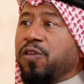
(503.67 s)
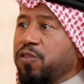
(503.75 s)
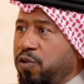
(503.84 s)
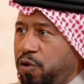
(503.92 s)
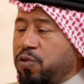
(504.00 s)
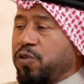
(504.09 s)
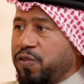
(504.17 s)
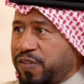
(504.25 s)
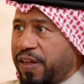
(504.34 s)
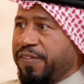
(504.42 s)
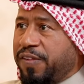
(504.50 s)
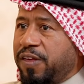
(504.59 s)
to
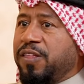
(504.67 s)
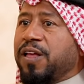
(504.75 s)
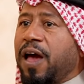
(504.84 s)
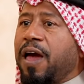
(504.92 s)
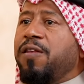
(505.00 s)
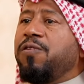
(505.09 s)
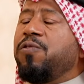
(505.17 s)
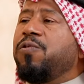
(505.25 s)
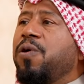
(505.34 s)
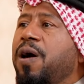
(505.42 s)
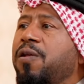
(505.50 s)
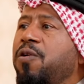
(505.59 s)
succeed and you
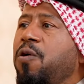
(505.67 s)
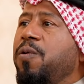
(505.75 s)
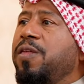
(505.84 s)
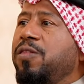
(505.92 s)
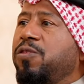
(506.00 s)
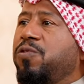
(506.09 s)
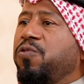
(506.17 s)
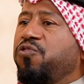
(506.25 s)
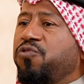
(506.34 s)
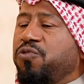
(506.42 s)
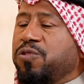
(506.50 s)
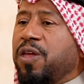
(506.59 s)
are going to
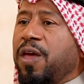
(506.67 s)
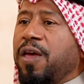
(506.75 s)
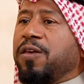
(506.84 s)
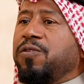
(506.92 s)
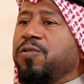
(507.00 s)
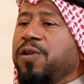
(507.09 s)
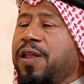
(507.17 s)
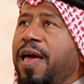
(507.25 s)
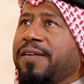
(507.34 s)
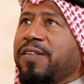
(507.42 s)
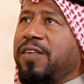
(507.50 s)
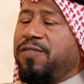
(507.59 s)
shoot, you
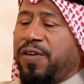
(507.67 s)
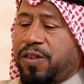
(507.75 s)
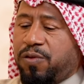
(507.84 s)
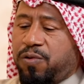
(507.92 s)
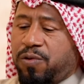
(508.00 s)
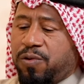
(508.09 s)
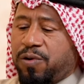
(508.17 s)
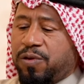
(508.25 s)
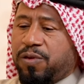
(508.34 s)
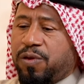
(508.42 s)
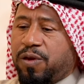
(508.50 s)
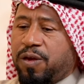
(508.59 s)
relax, even you
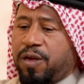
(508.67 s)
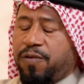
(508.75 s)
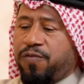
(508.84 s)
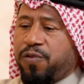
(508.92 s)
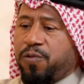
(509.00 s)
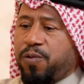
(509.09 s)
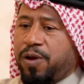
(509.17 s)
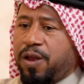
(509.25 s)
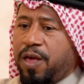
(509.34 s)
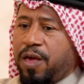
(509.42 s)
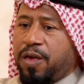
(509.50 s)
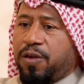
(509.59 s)
if you will
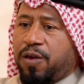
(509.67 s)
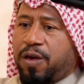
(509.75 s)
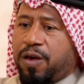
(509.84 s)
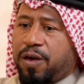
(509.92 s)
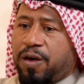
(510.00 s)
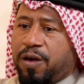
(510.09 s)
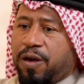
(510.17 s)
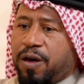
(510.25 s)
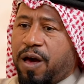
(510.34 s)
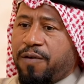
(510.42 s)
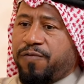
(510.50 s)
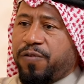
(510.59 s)

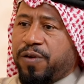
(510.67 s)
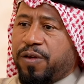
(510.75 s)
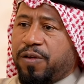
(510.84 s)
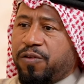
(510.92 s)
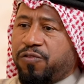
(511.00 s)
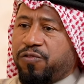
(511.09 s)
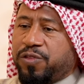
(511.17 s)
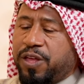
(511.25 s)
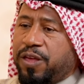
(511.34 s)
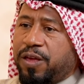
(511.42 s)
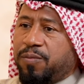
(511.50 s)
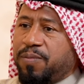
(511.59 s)
have
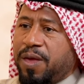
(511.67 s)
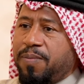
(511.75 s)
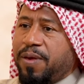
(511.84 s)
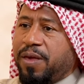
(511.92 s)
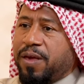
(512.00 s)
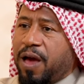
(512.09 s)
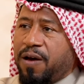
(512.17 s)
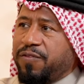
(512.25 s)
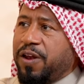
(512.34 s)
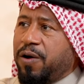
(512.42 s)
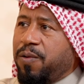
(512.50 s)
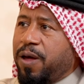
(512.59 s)
shooting maybe half
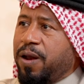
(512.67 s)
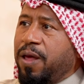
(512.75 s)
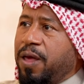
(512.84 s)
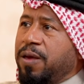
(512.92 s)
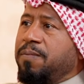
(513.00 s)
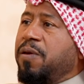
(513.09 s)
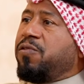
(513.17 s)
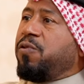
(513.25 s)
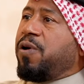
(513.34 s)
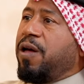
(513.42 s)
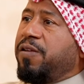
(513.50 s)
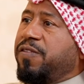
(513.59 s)
an hour, mm-hmm. but you
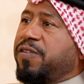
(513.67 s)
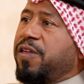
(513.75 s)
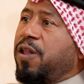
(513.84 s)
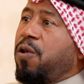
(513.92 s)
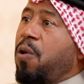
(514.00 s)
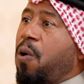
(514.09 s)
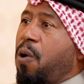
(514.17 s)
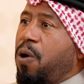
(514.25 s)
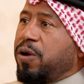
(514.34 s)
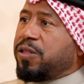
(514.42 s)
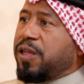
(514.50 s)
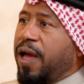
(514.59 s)
can stay
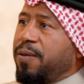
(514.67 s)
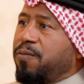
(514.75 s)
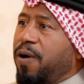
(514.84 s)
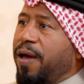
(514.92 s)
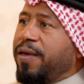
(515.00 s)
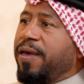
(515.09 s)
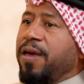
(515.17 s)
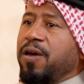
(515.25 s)
long time, why?